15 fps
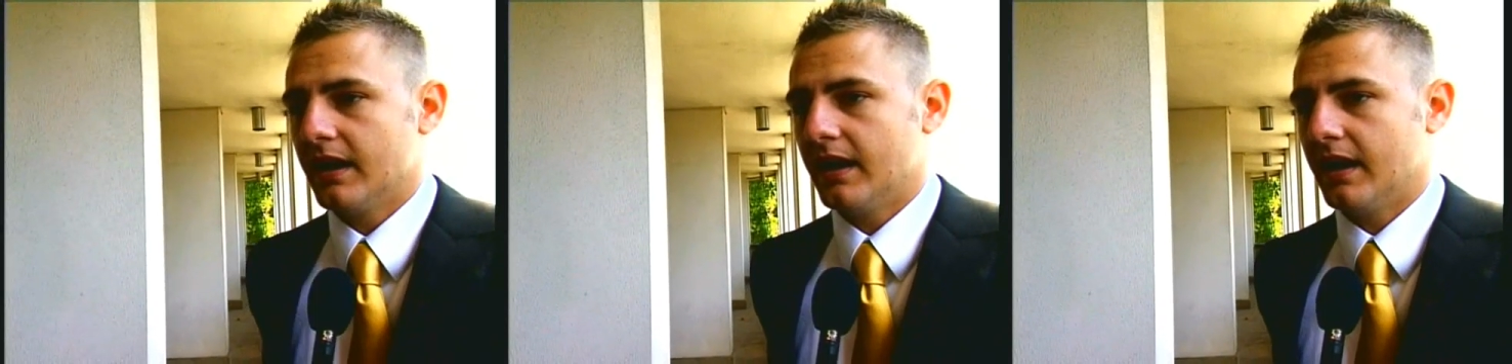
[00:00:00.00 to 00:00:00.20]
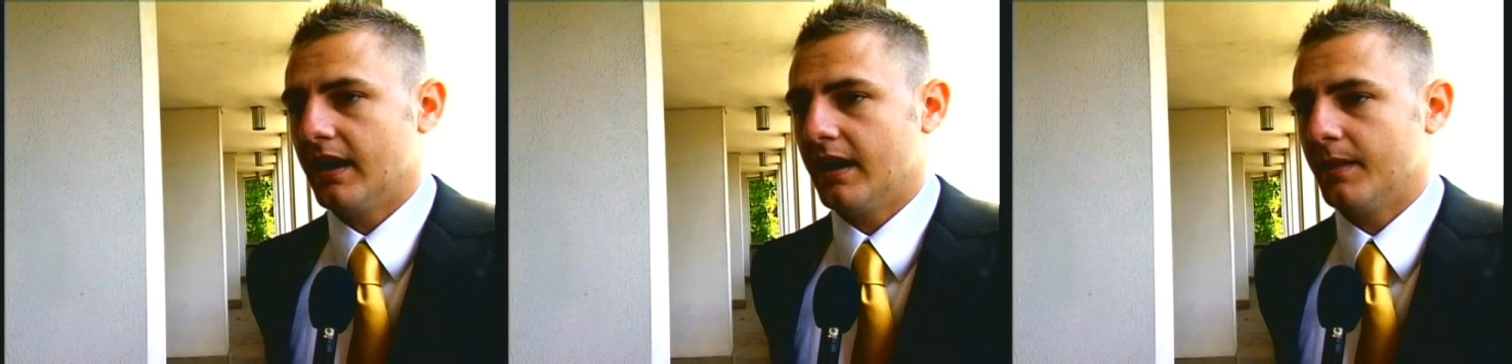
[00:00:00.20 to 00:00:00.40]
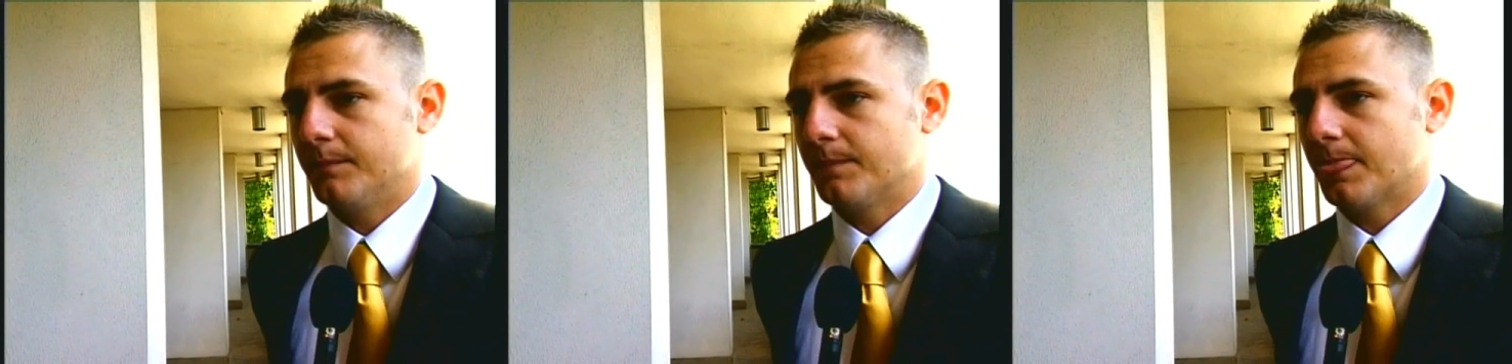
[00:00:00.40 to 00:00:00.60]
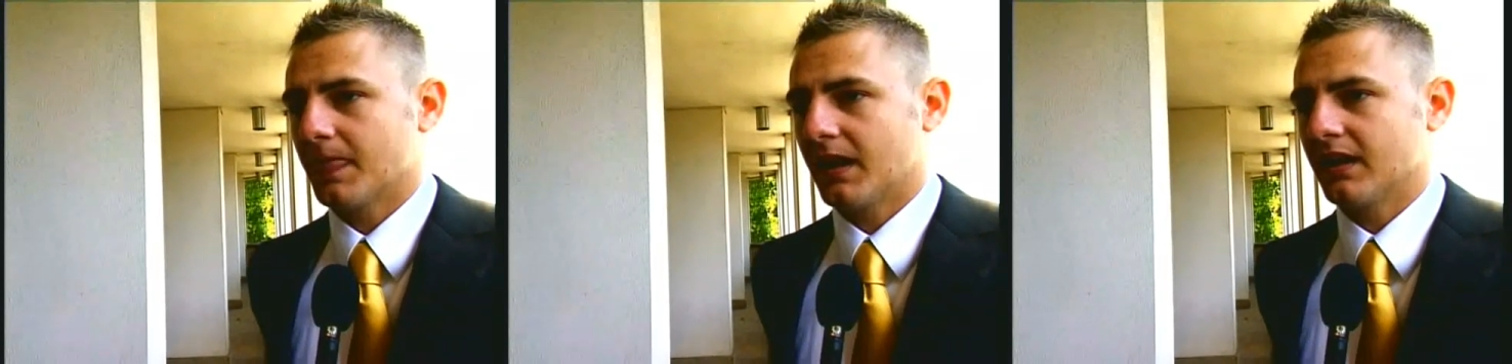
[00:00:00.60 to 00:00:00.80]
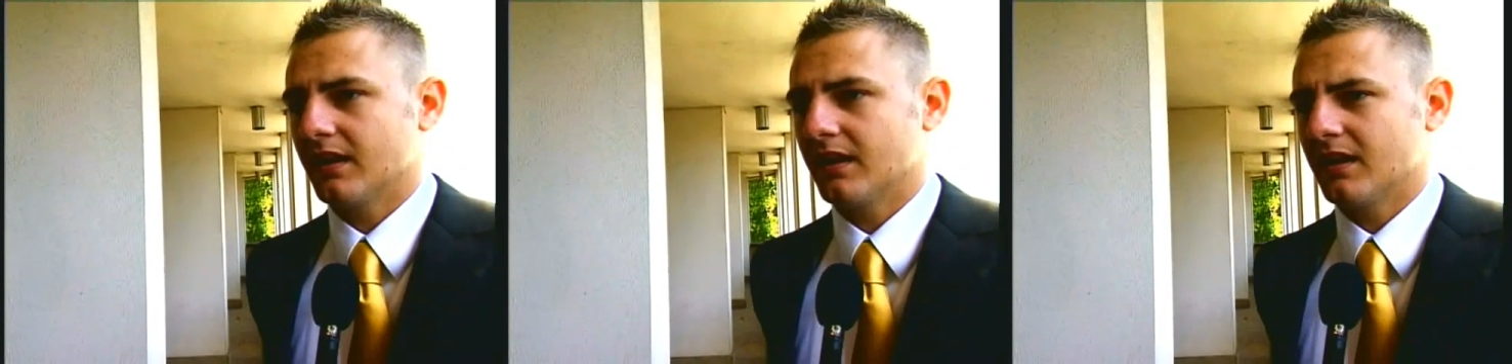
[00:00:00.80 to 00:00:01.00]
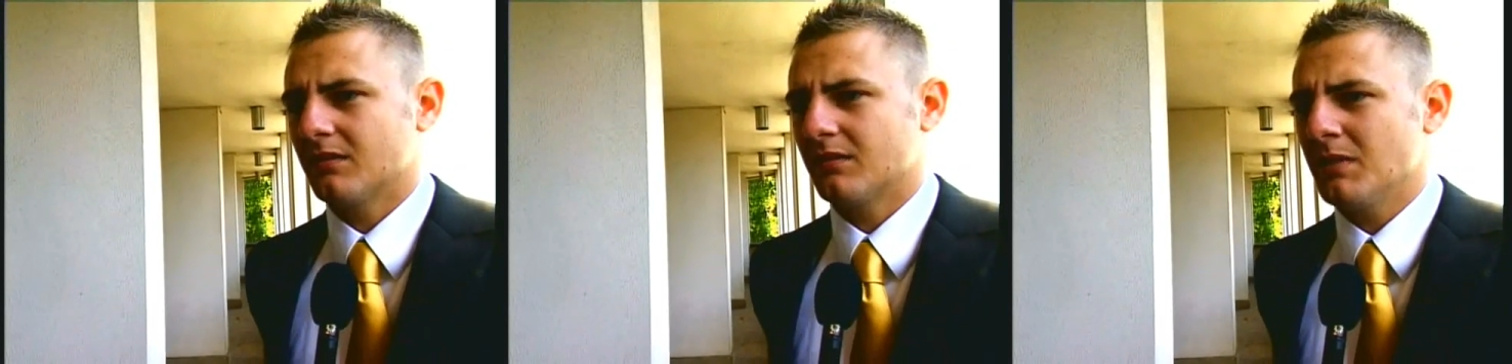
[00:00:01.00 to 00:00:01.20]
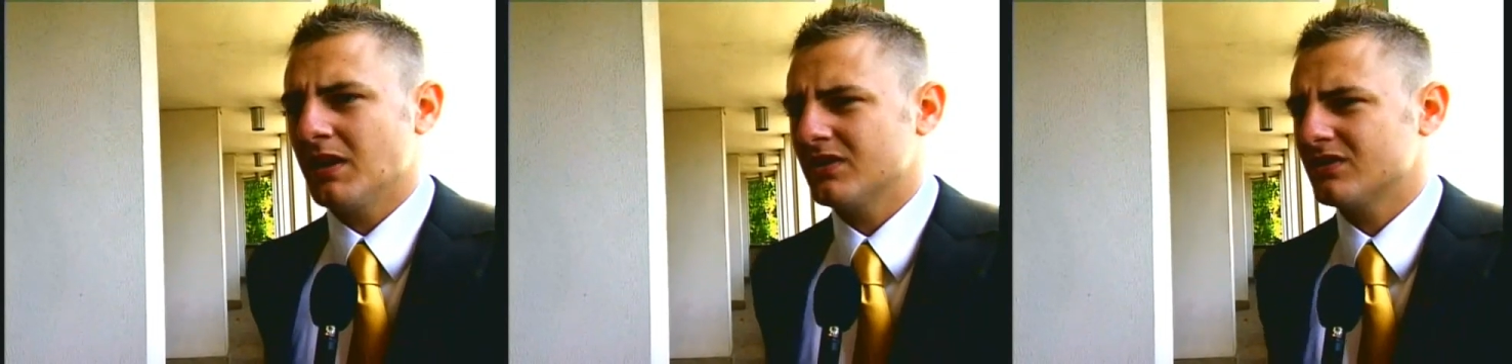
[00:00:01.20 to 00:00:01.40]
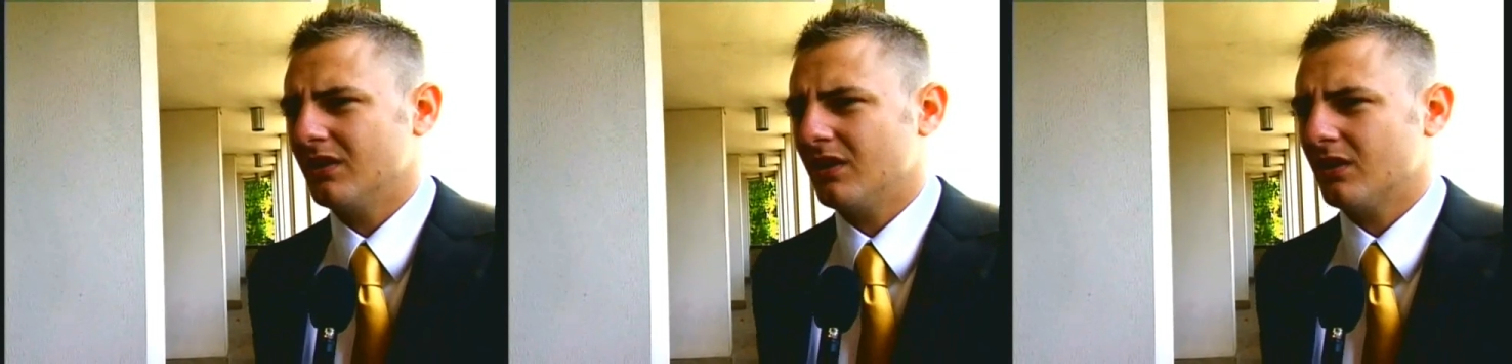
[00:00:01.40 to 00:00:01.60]
and it
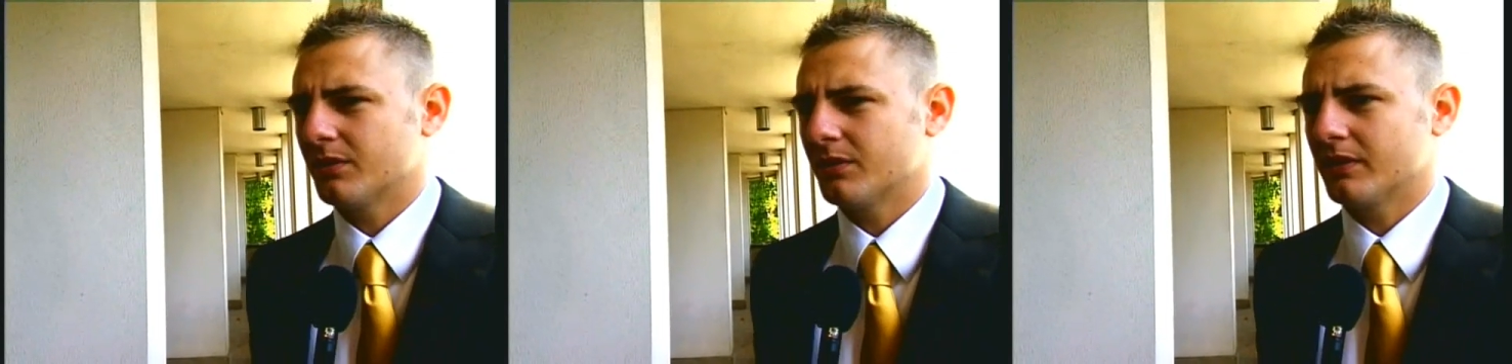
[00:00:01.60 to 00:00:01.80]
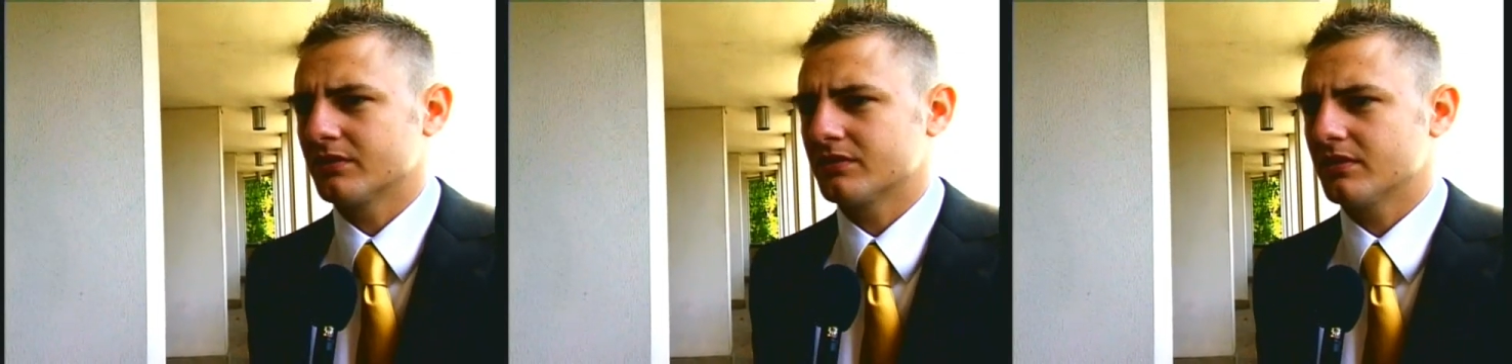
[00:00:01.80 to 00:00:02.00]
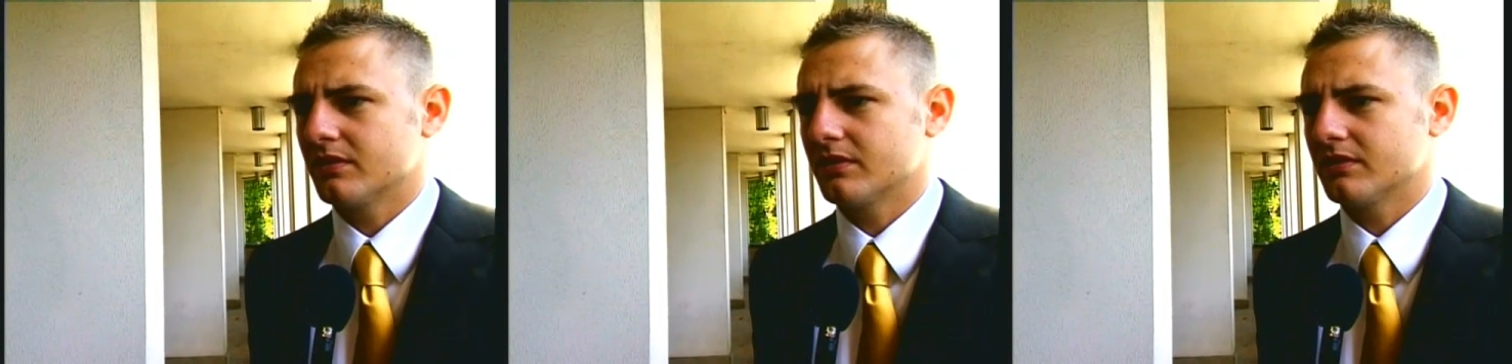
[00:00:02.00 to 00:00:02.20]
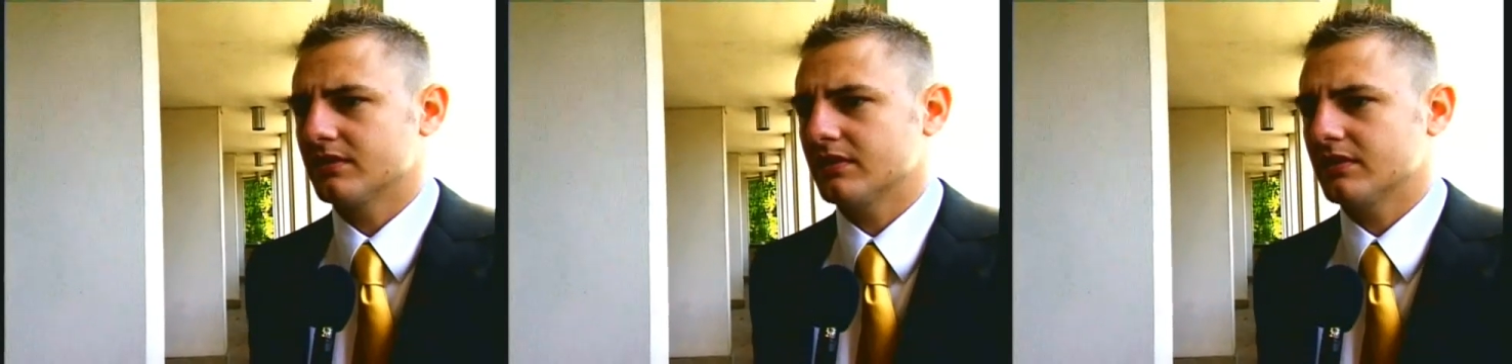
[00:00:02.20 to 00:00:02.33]
means a lot, to be honest with you,